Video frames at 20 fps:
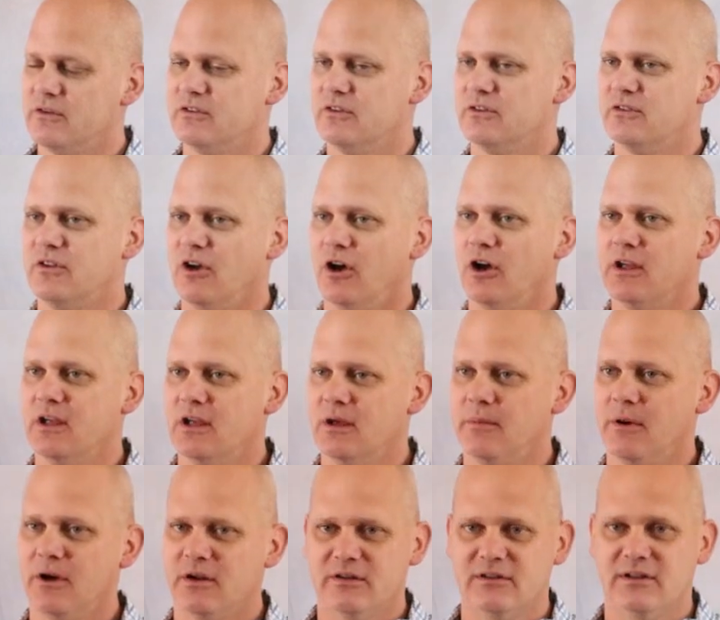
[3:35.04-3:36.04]
it's just talking
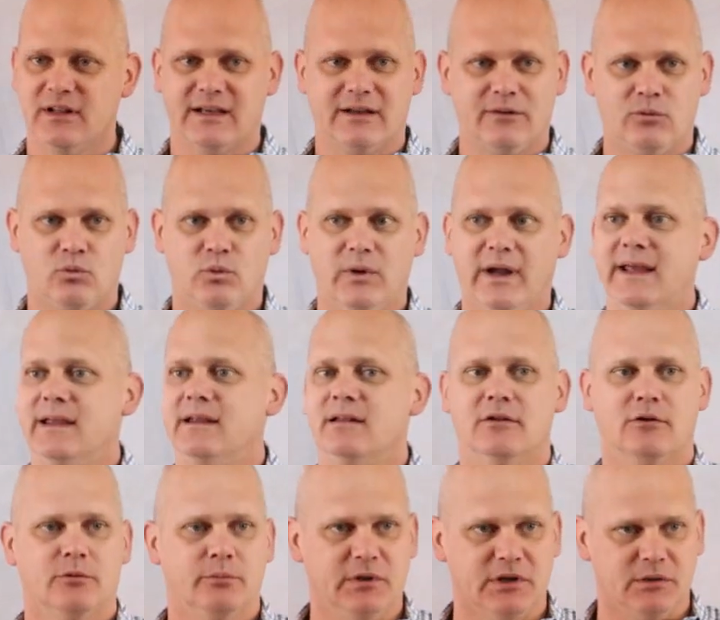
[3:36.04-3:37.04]
about is like
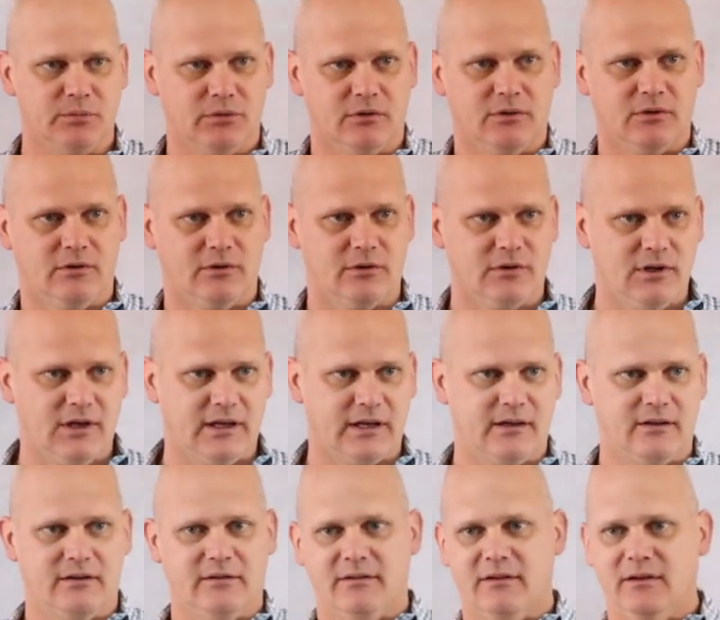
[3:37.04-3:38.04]
regular people or
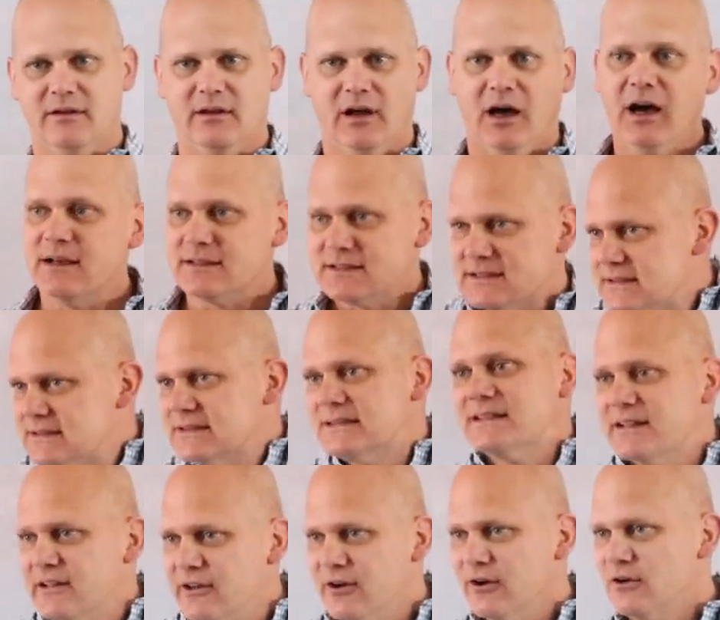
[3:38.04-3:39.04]
like us,
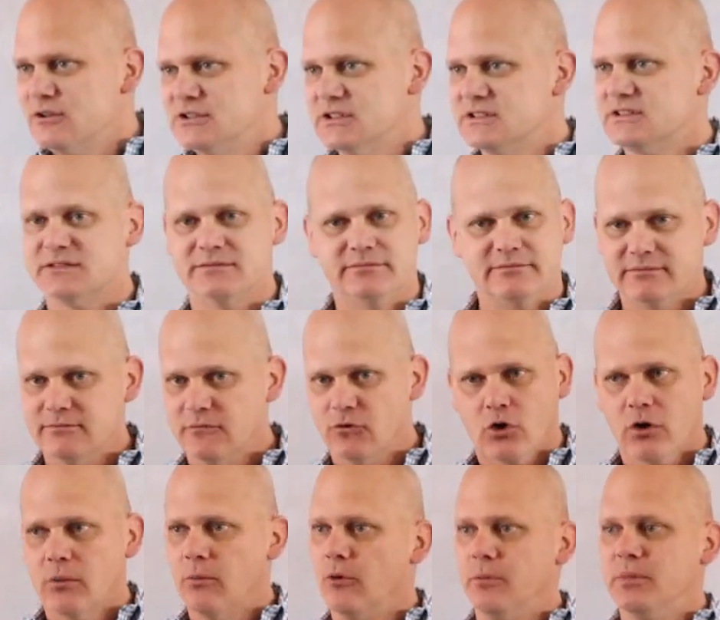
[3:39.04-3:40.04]
you know, just
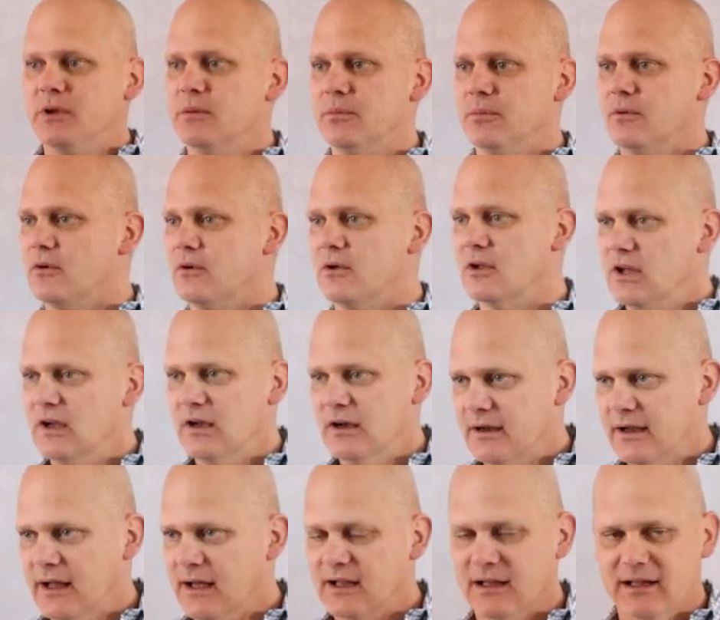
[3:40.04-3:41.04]
normal people,
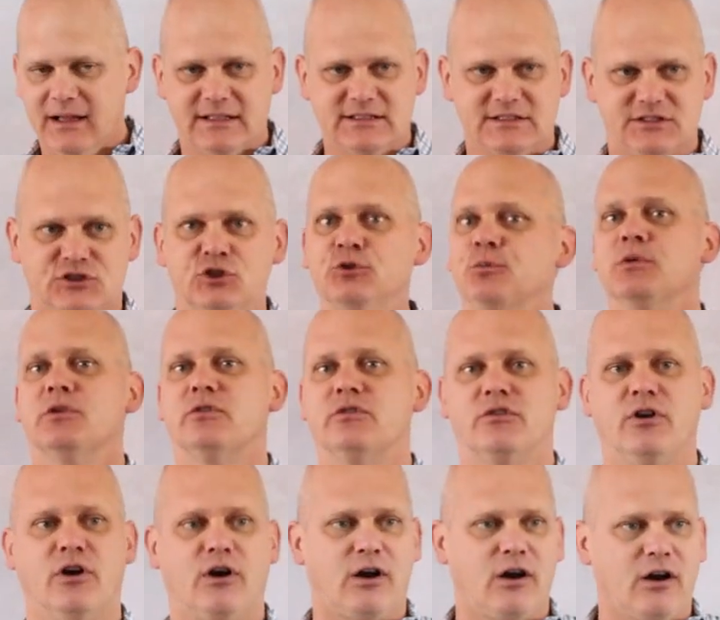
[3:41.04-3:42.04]
not like
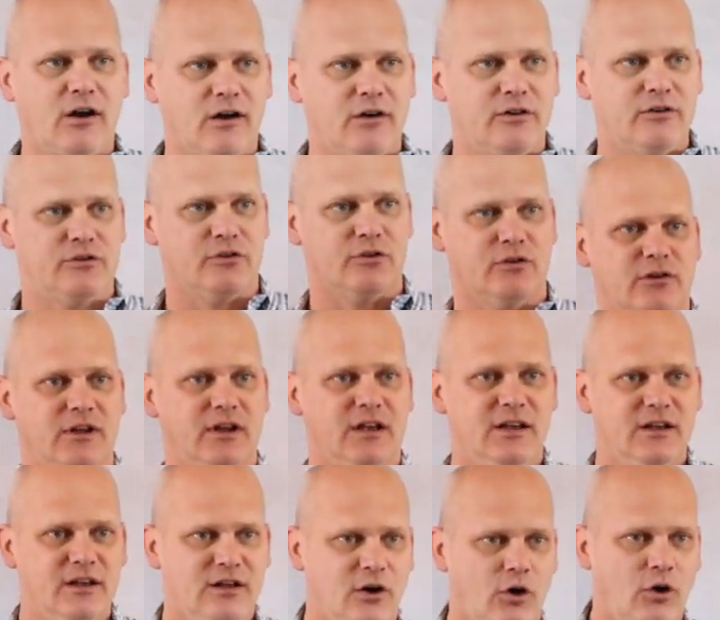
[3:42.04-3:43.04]
superstars or
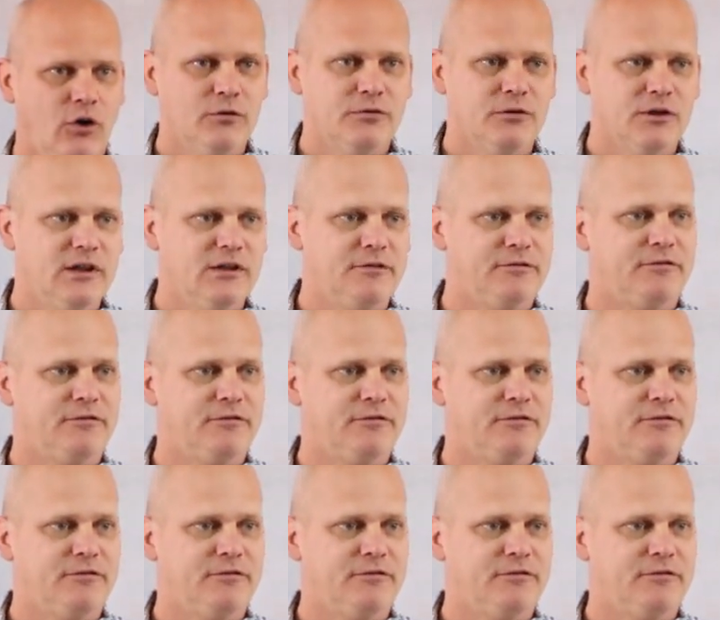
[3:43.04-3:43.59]
overly